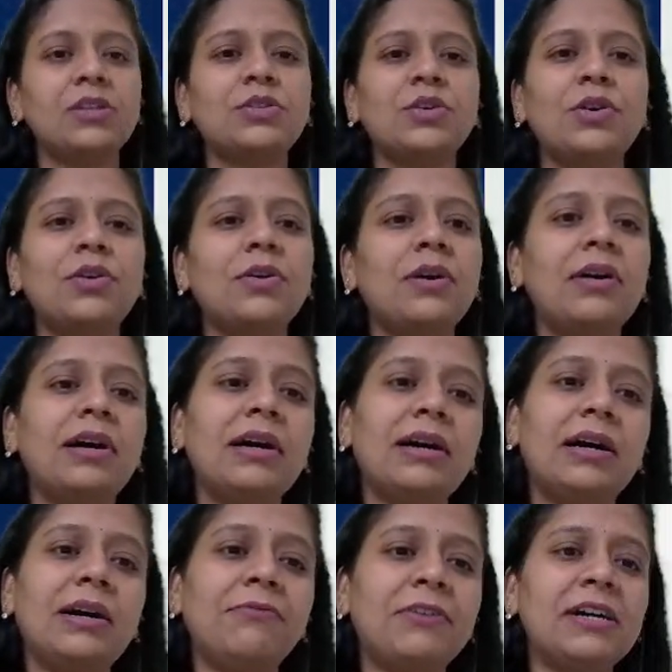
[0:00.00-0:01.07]
So,
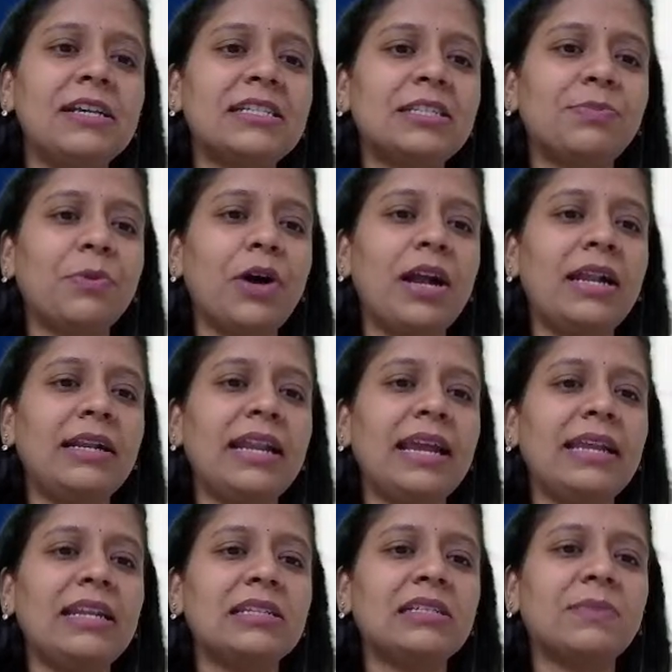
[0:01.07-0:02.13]
first point,
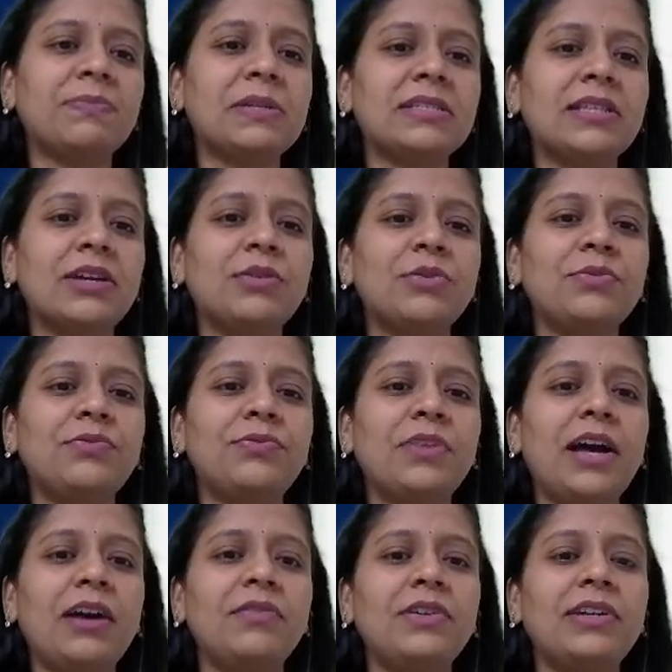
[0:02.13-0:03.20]
nene chepestanu,
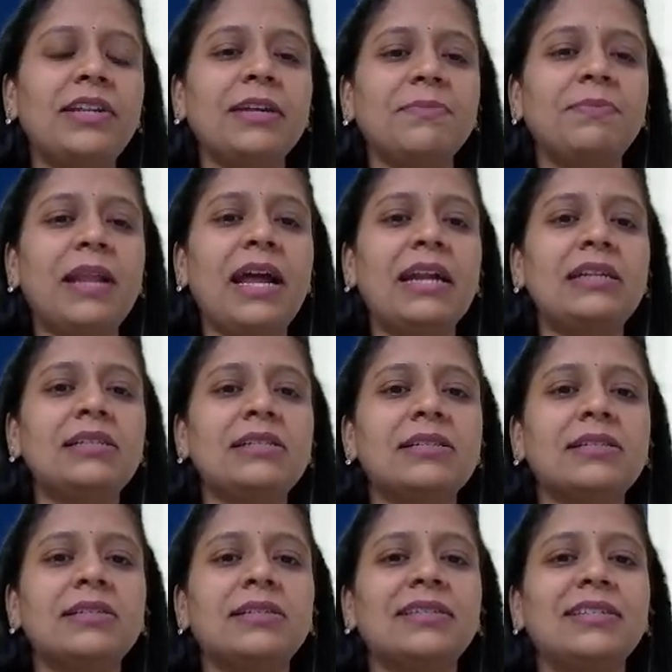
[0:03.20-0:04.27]
flowering
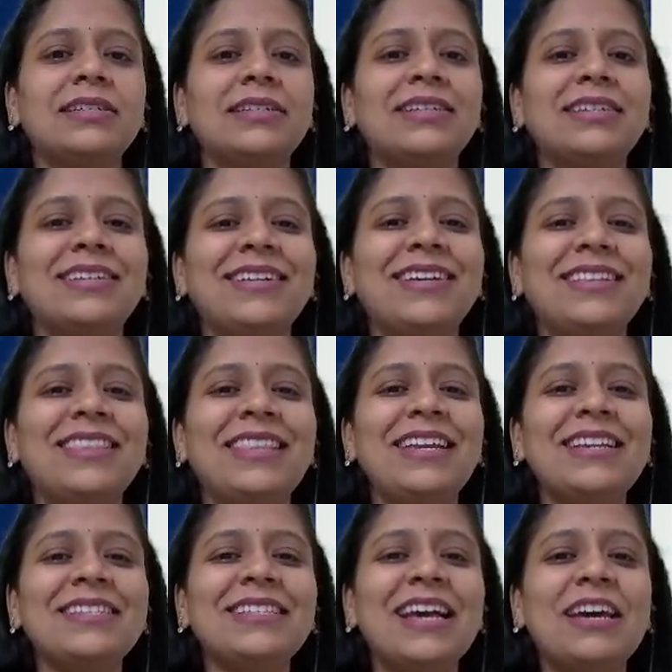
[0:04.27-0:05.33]
plants.
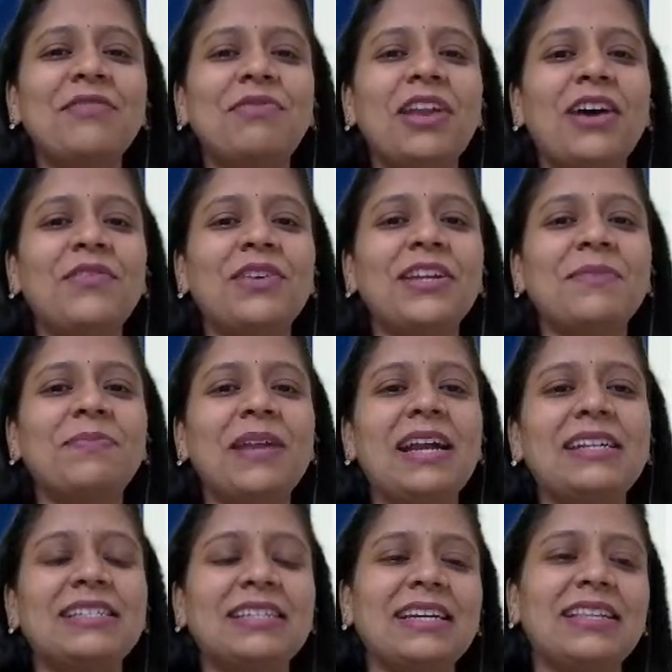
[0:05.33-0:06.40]
These are flowering
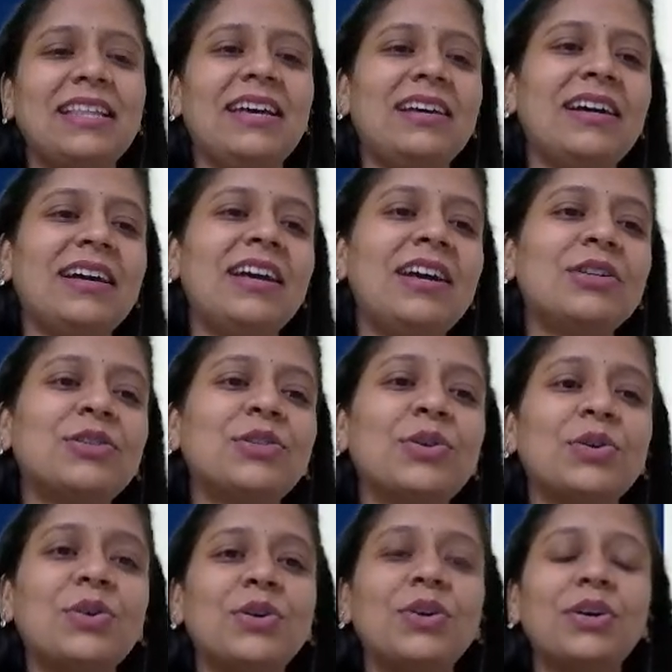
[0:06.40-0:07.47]
plants, kada. So,
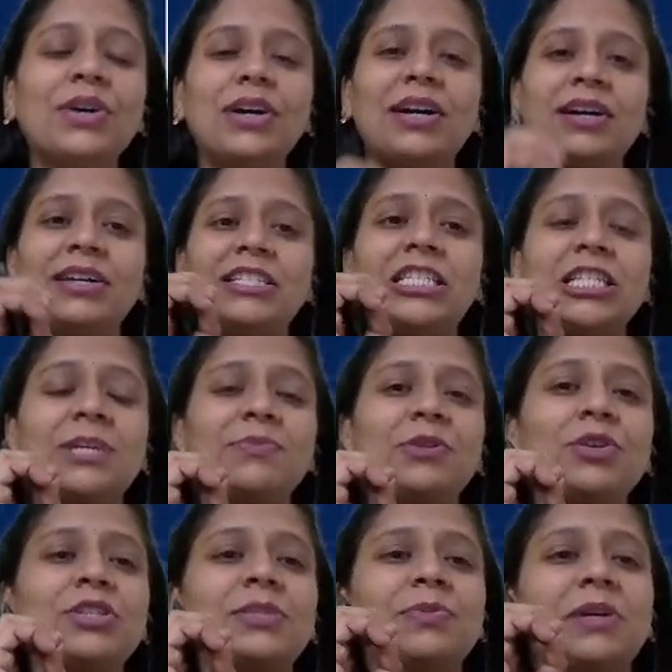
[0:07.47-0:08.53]

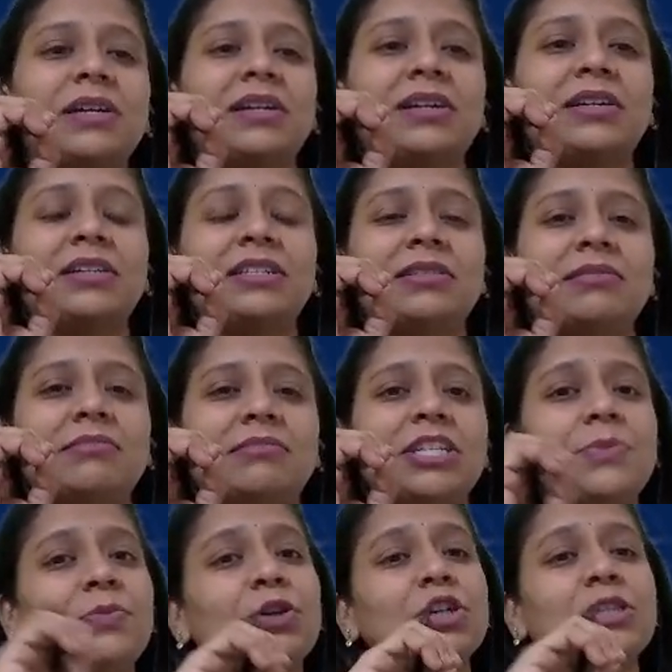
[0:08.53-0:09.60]

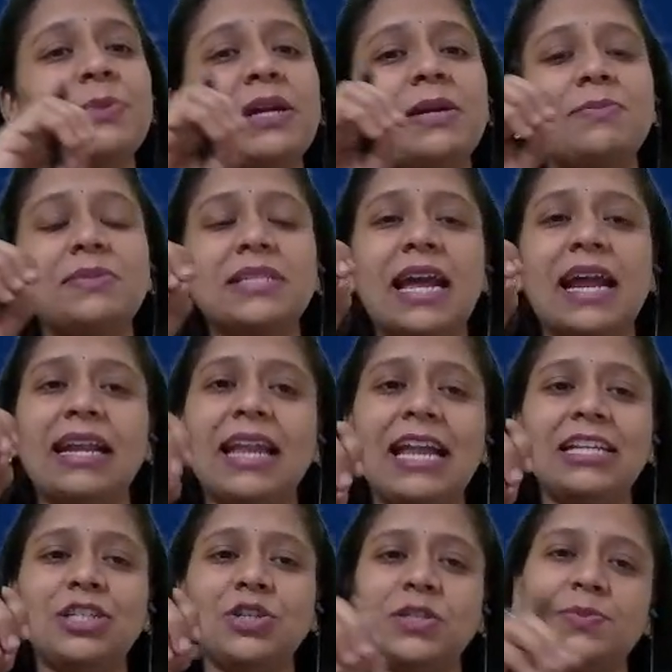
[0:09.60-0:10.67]
gymnosperms and
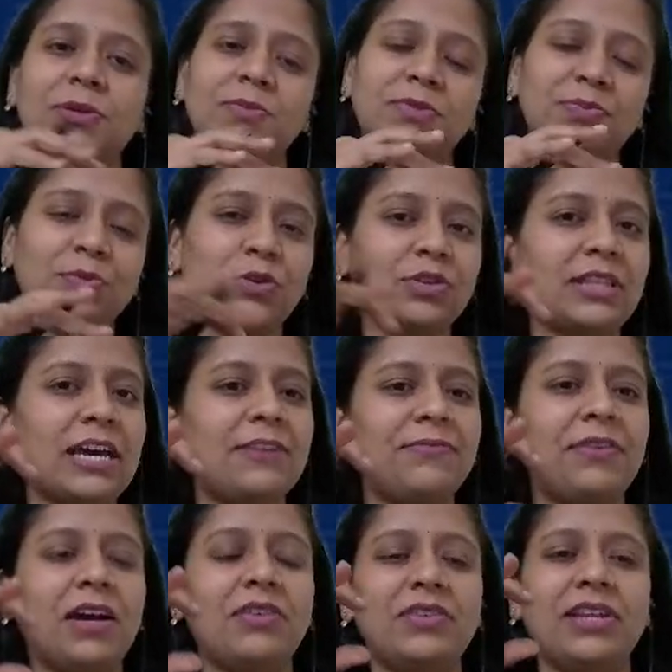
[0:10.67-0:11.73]
angiosperms, both are
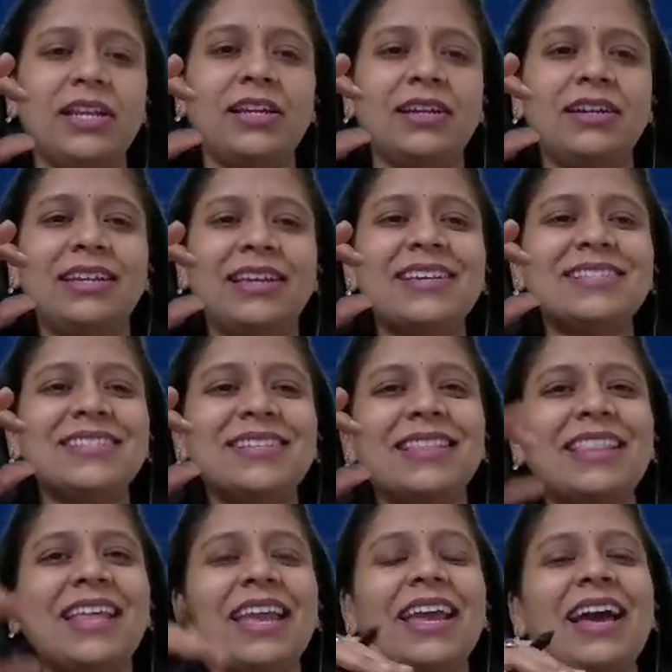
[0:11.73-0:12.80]
flowering. Yes,
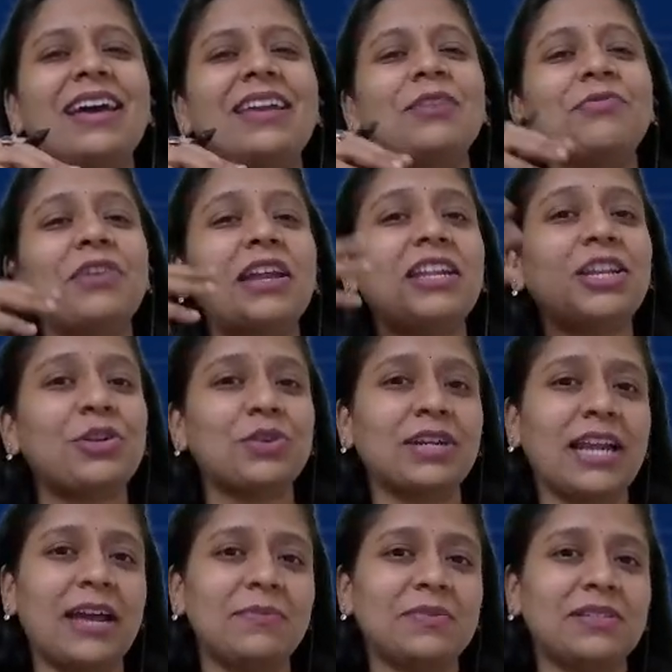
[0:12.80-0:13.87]
they are
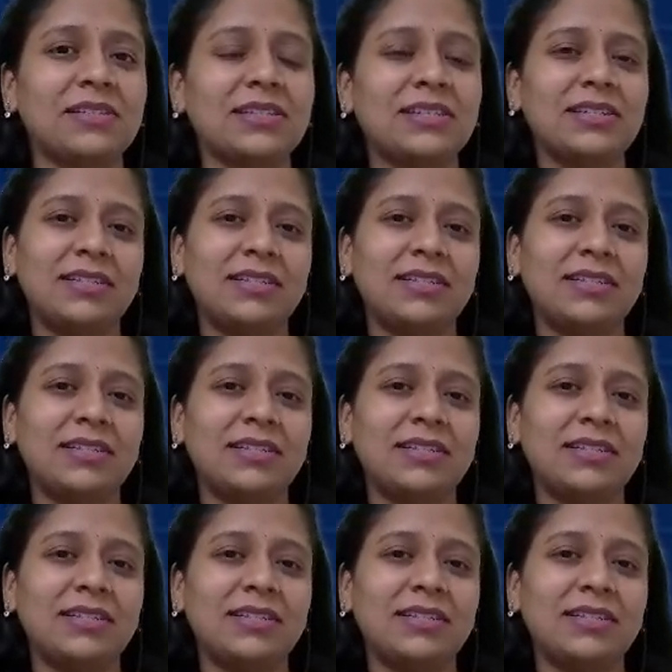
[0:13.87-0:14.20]
phanerograms.